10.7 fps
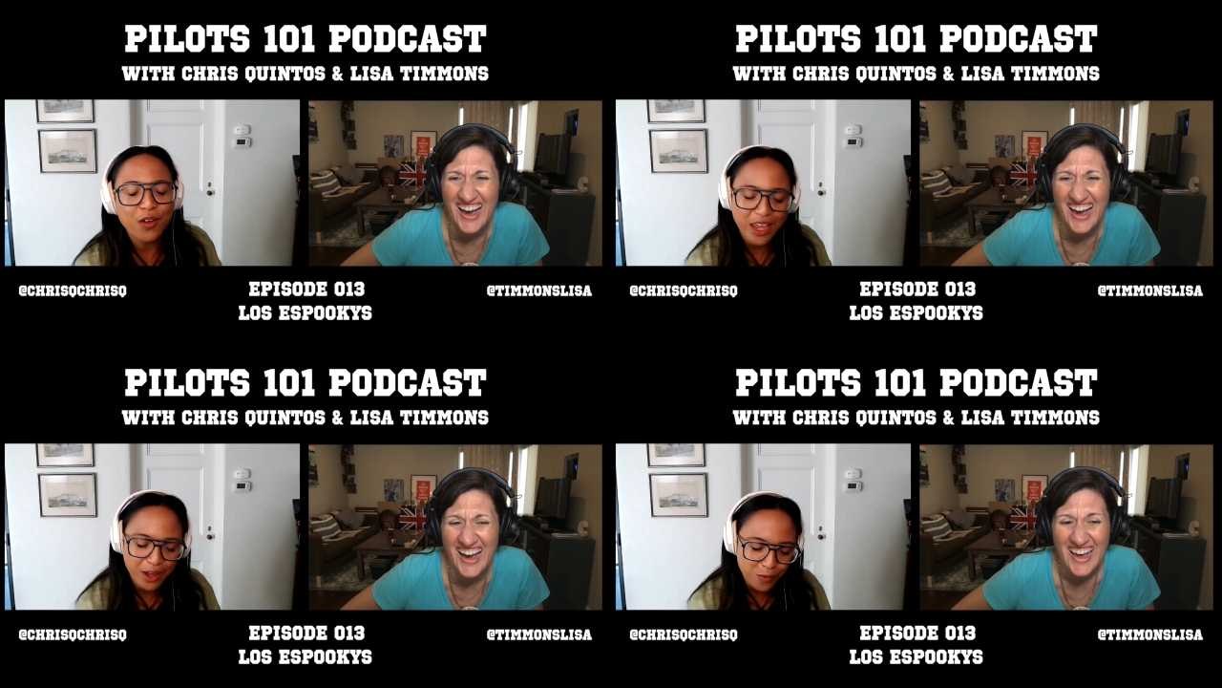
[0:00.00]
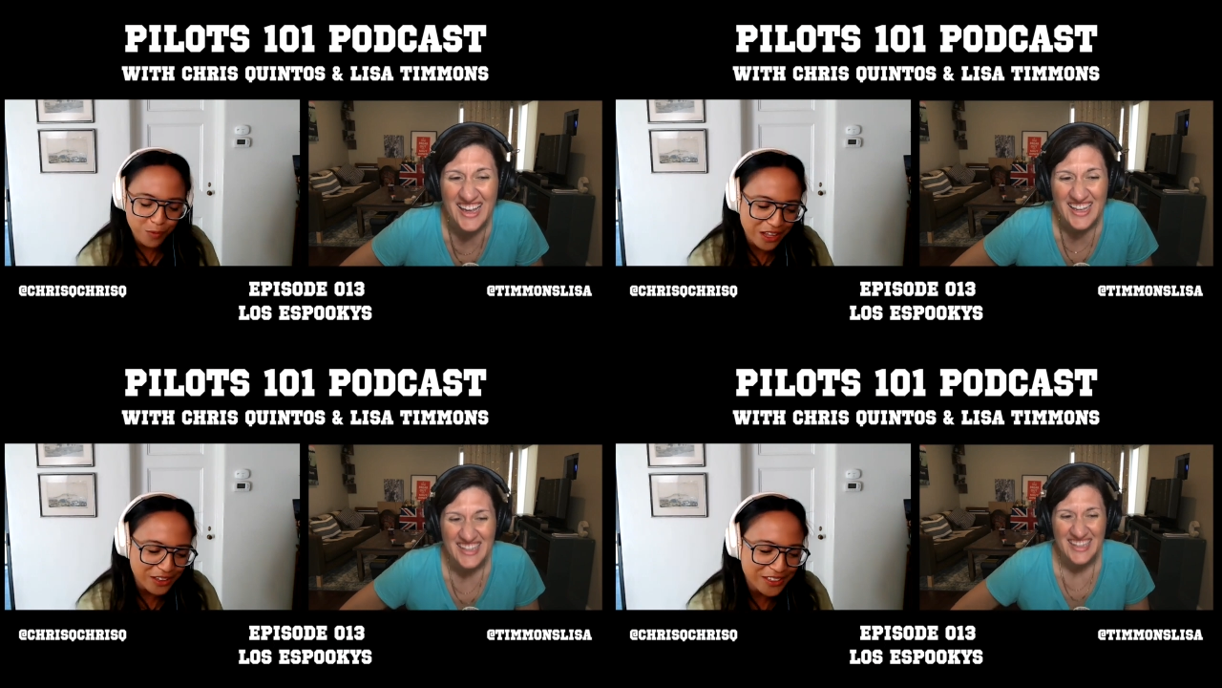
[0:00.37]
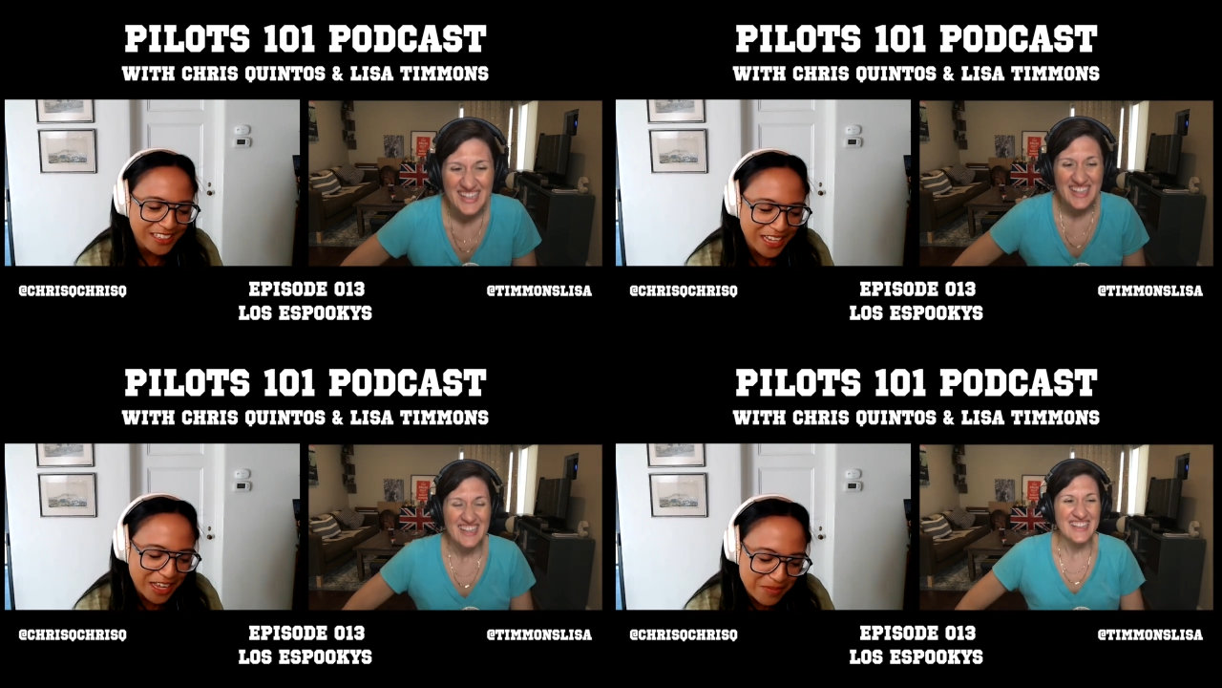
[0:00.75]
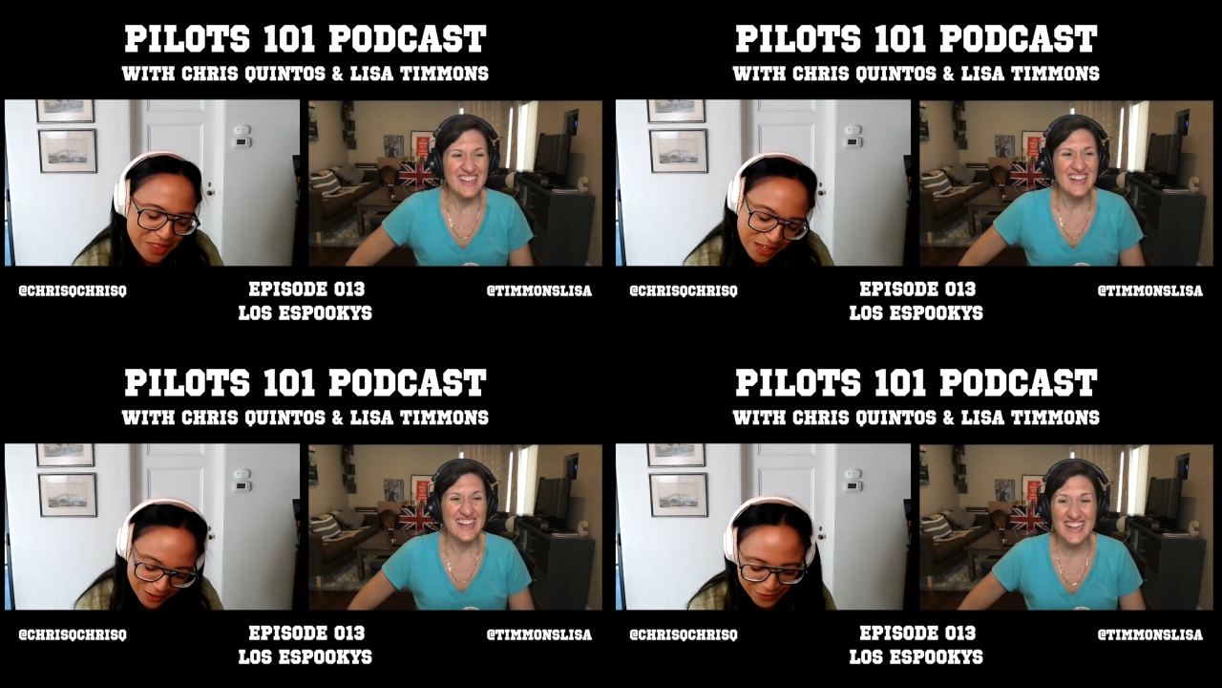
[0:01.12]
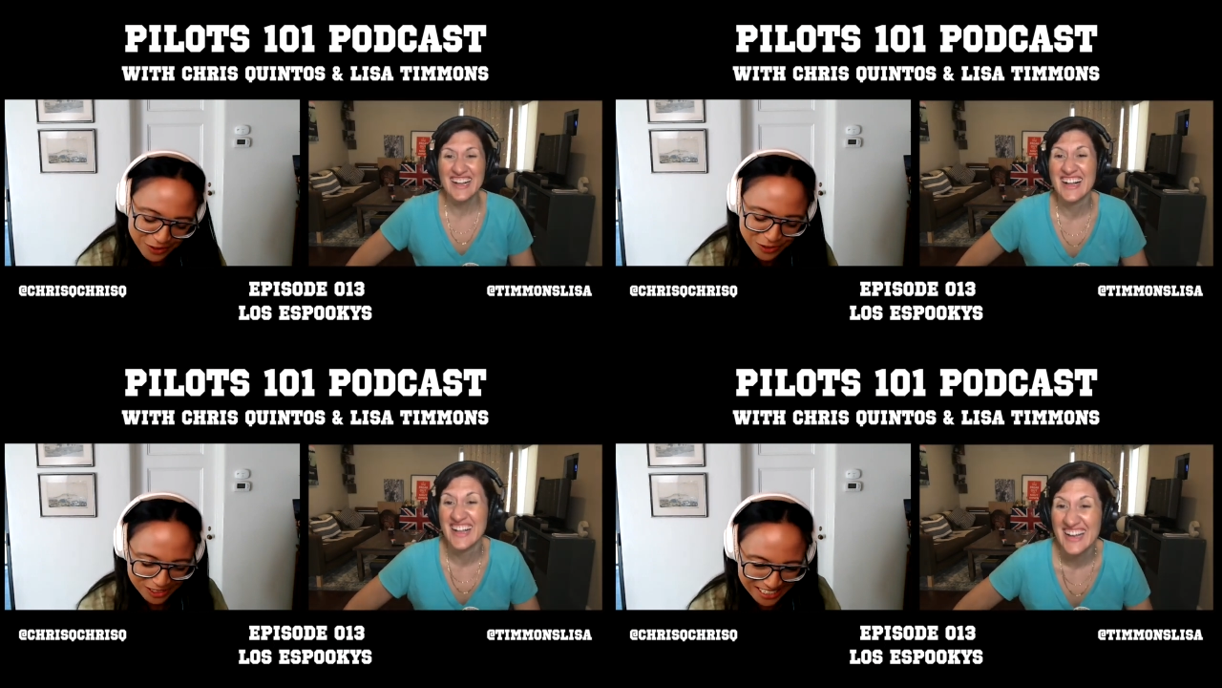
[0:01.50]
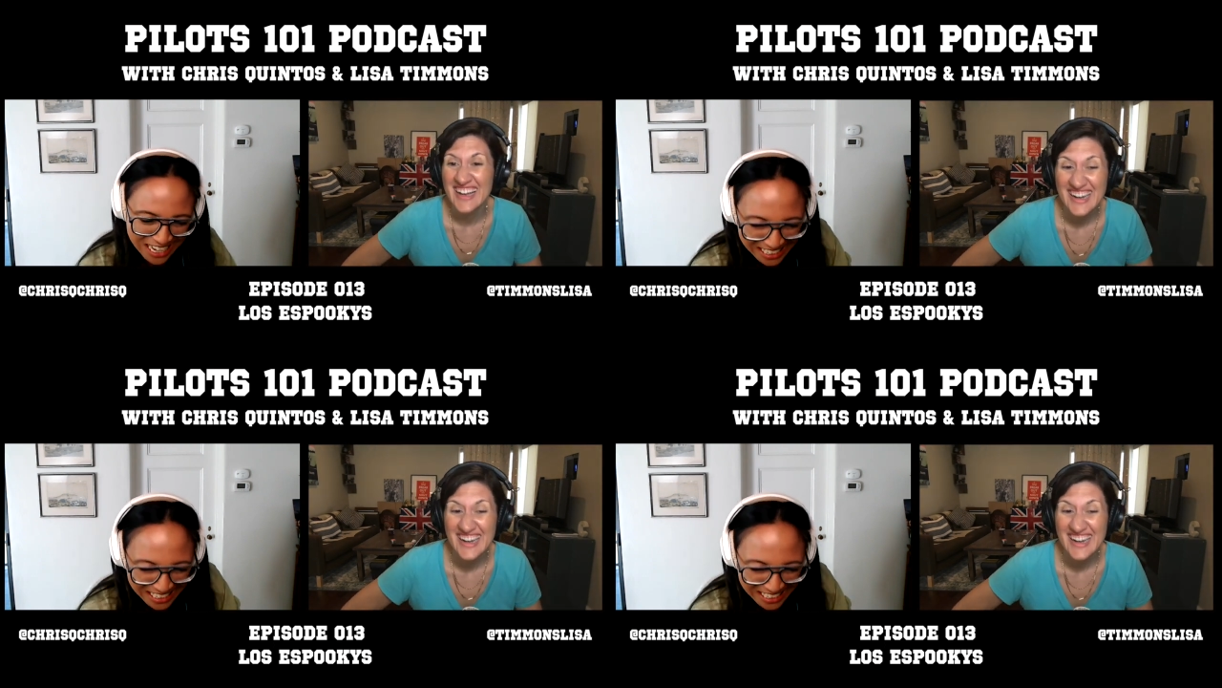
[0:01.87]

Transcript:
Speaker 1: okay, well, um, thank you for joining us.